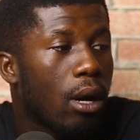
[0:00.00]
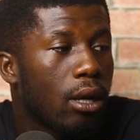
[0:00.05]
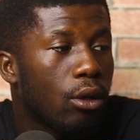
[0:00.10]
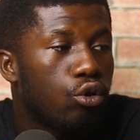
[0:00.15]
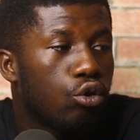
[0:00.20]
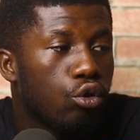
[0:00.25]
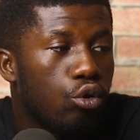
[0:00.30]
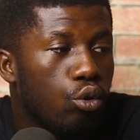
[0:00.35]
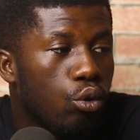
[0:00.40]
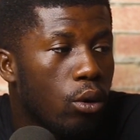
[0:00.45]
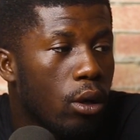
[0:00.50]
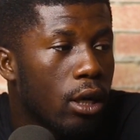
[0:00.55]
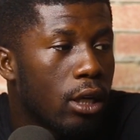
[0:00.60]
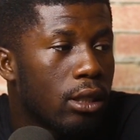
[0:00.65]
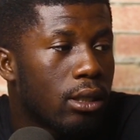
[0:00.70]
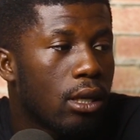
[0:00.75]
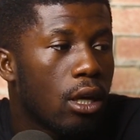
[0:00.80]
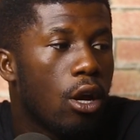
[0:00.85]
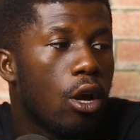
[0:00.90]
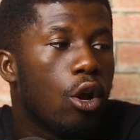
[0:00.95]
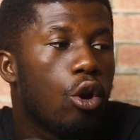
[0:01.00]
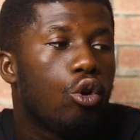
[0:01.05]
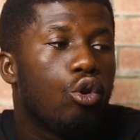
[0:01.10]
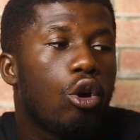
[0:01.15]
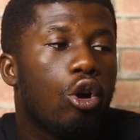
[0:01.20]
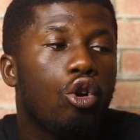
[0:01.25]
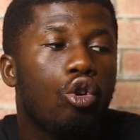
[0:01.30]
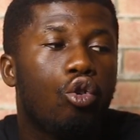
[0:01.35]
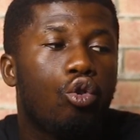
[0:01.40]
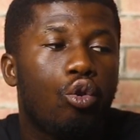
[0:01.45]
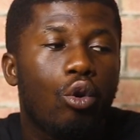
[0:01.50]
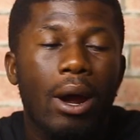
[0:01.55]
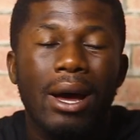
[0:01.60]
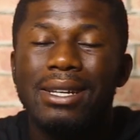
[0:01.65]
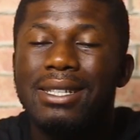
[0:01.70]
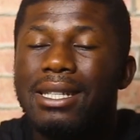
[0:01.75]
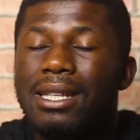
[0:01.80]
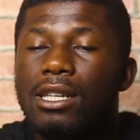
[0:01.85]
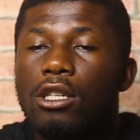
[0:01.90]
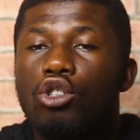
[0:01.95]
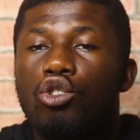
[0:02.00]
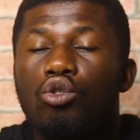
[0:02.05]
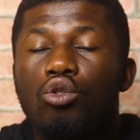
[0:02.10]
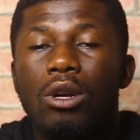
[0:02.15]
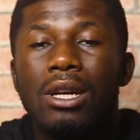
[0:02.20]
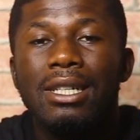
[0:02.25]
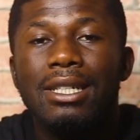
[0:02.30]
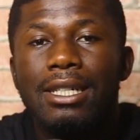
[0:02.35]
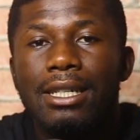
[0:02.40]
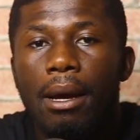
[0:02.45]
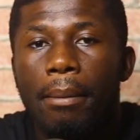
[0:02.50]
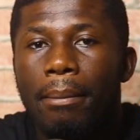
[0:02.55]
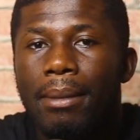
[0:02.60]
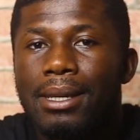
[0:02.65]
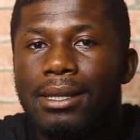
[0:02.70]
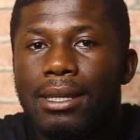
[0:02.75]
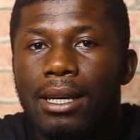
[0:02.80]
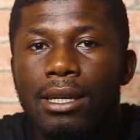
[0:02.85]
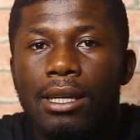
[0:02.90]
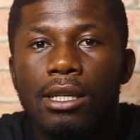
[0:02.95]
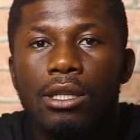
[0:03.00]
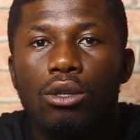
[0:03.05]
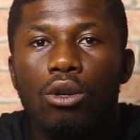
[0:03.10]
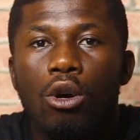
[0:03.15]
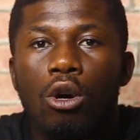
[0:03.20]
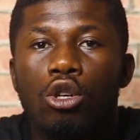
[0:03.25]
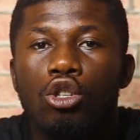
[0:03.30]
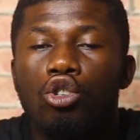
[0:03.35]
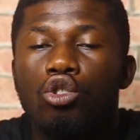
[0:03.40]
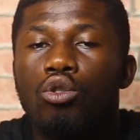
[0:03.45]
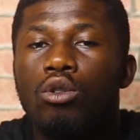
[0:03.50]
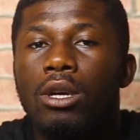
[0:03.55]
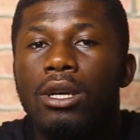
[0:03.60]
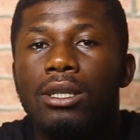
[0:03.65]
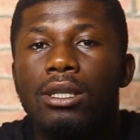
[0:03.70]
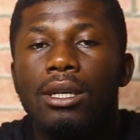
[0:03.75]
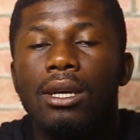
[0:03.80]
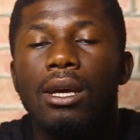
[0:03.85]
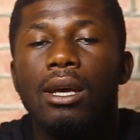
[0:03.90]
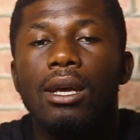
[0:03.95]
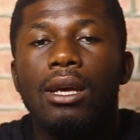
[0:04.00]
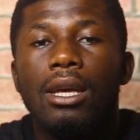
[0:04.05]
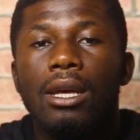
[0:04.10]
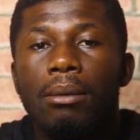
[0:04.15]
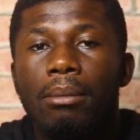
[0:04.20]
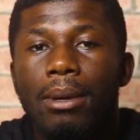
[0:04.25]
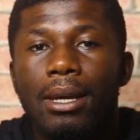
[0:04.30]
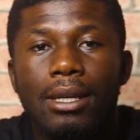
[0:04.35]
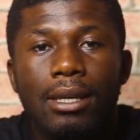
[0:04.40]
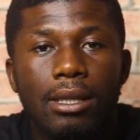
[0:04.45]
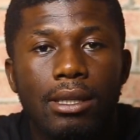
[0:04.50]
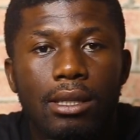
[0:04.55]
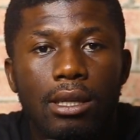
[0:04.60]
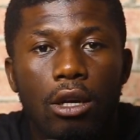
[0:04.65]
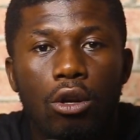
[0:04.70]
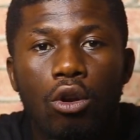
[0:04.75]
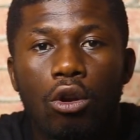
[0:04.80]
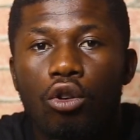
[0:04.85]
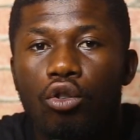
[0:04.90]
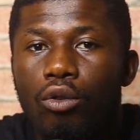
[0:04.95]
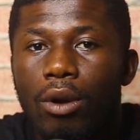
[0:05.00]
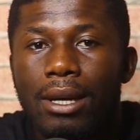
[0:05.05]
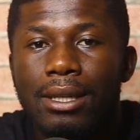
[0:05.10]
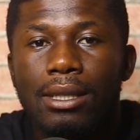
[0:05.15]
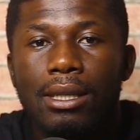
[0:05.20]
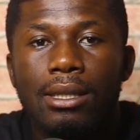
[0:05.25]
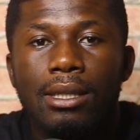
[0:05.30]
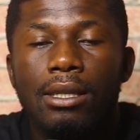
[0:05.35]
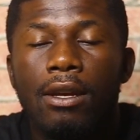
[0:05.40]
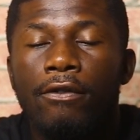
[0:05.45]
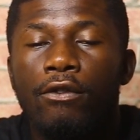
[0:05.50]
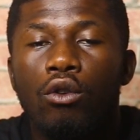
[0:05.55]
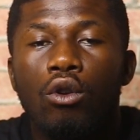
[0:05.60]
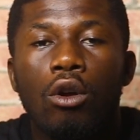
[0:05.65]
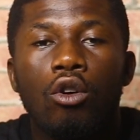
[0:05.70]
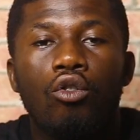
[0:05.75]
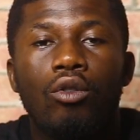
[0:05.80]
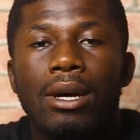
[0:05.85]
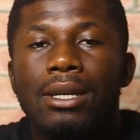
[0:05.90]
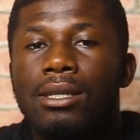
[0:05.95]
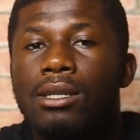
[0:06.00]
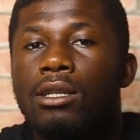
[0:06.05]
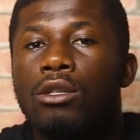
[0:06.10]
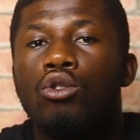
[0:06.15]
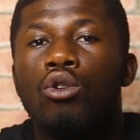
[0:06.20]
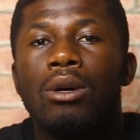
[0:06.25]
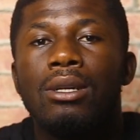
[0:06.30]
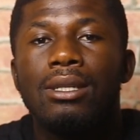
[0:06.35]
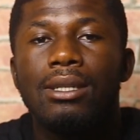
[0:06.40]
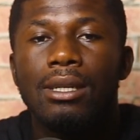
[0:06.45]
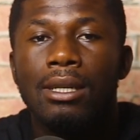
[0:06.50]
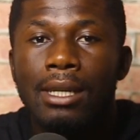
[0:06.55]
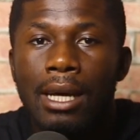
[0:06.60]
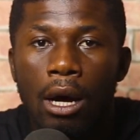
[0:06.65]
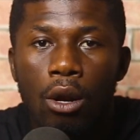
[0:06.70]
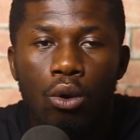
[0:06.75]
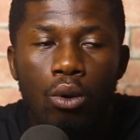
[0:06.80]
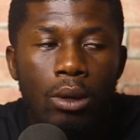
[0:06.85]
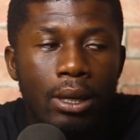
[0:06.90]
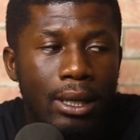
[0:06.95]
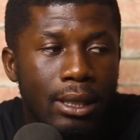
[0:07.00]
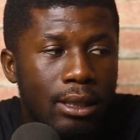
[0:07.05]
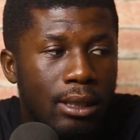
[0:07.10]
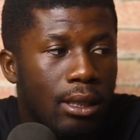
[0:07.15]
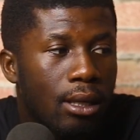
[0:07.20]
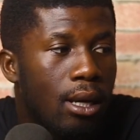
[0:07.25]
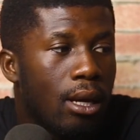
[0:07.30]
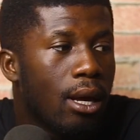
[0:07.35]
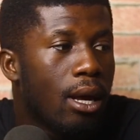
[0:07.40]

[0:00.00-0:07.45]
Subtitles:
one to do is don't trust strange messages or strange images. Don't trust it. If you don't trust it, don't download it.